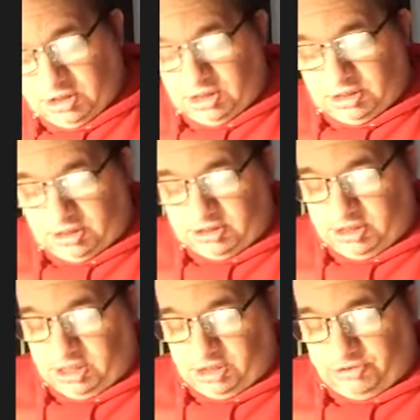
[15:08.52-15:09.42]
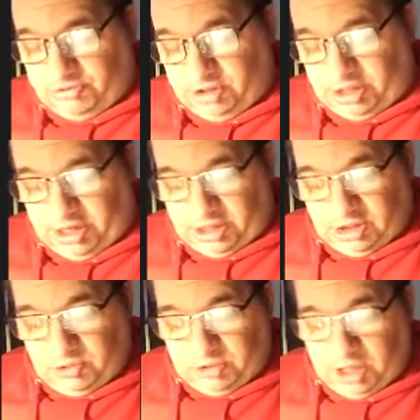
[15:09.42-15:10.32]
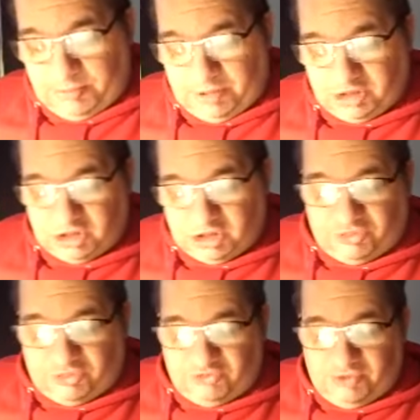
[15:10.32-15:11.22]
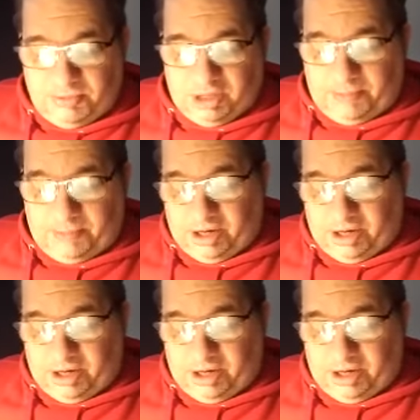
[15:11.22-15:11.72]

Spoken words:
1983. It had a UK budget of £3 million.